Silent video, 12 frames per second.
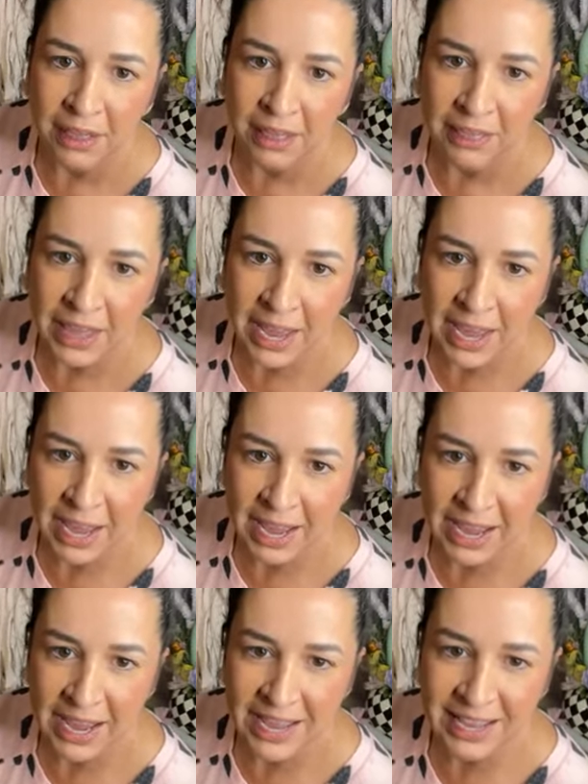
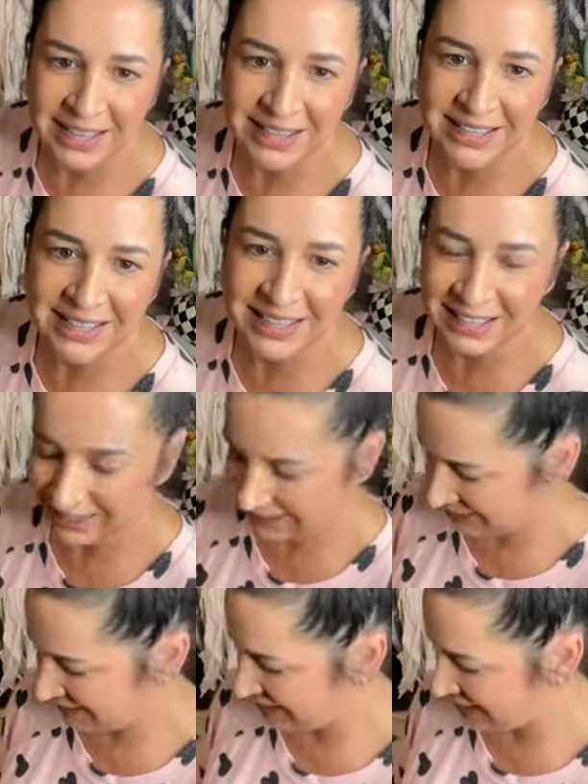Thanks.
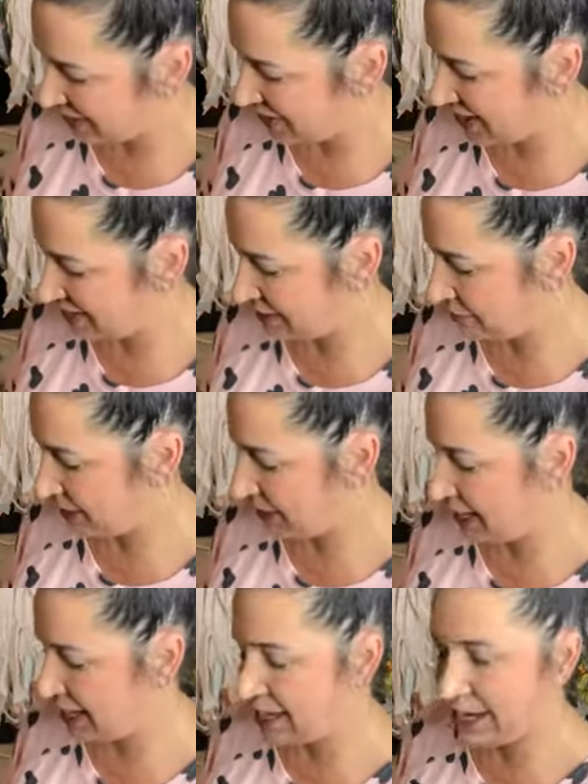All right, so I'm
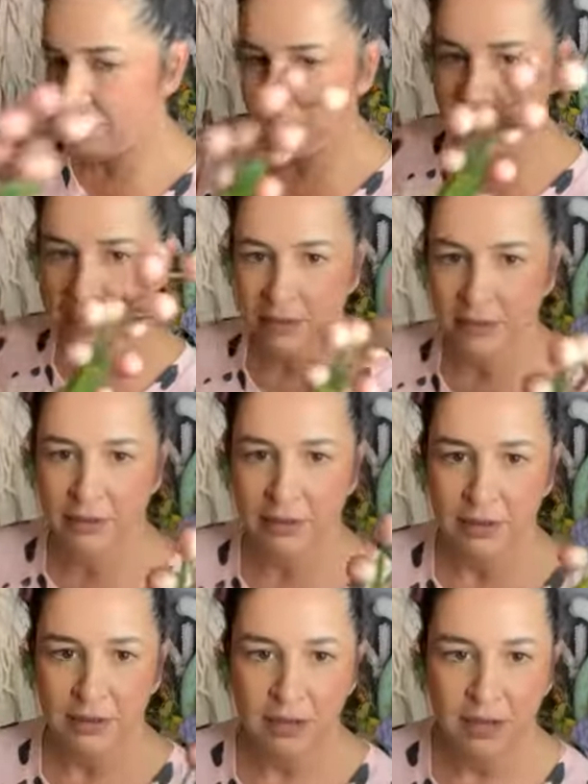cutting up these.
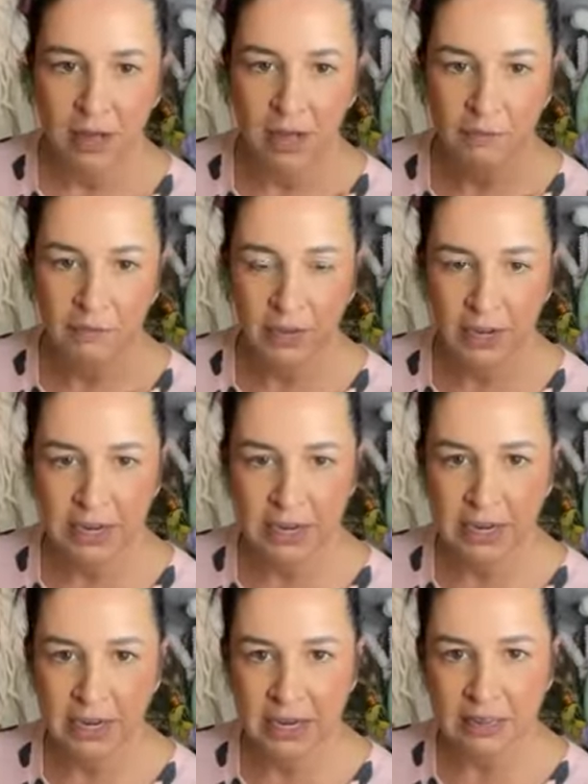I felt the
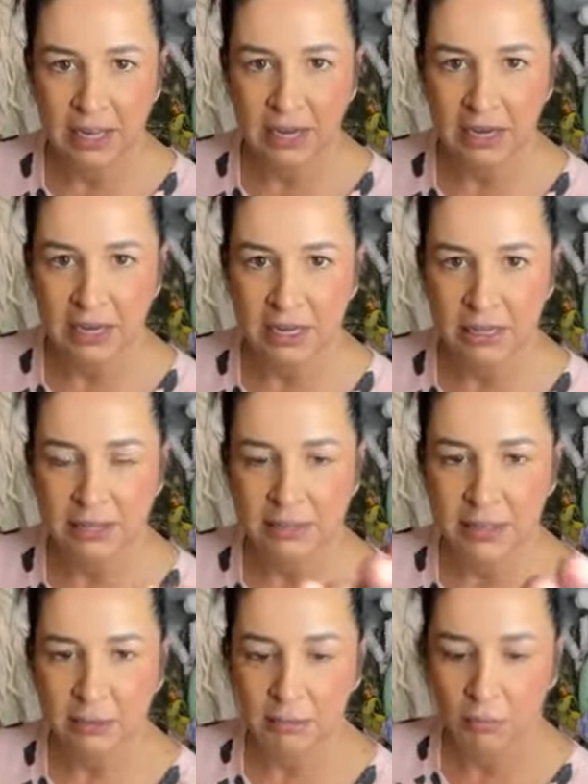need that I need
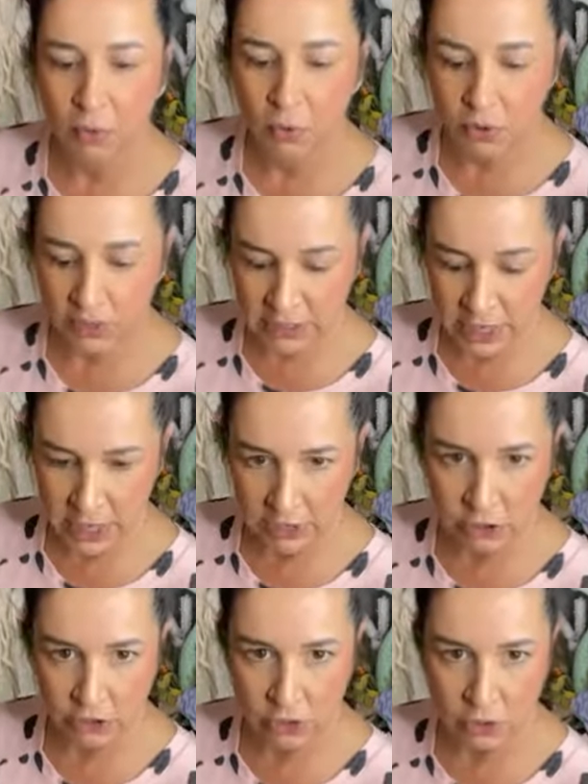some more
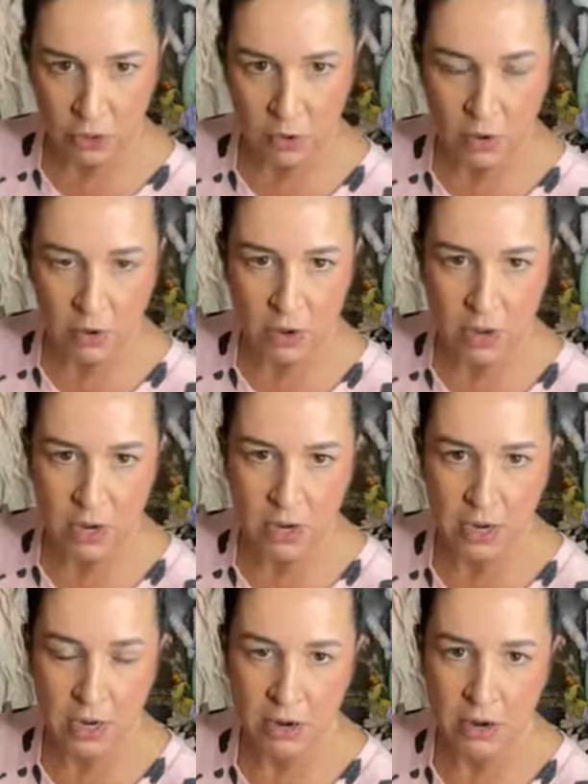texture going on in
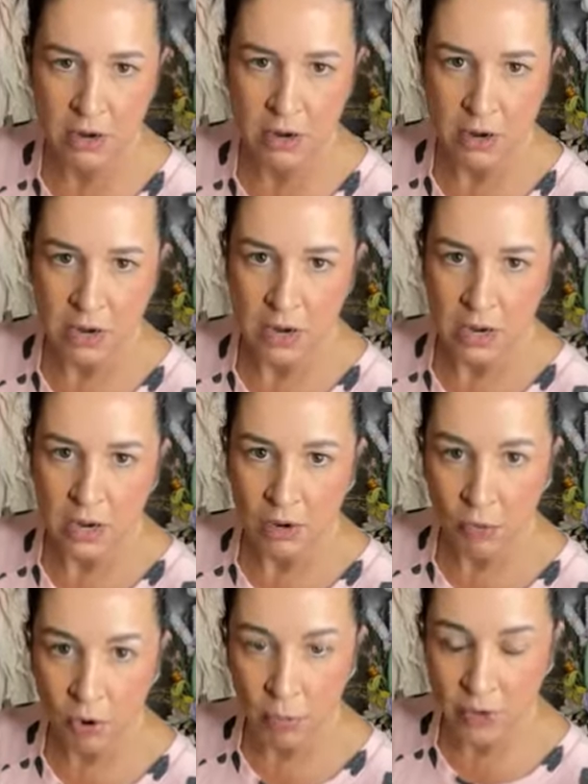here. And
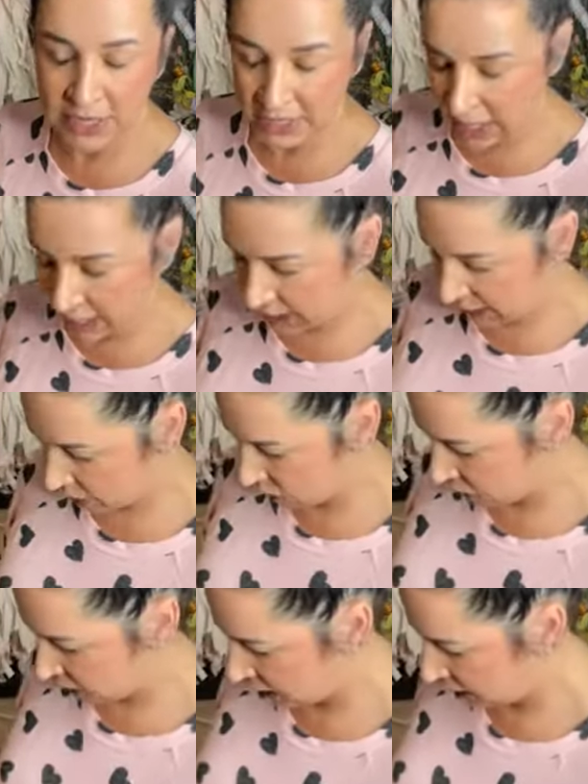we're almost done actually.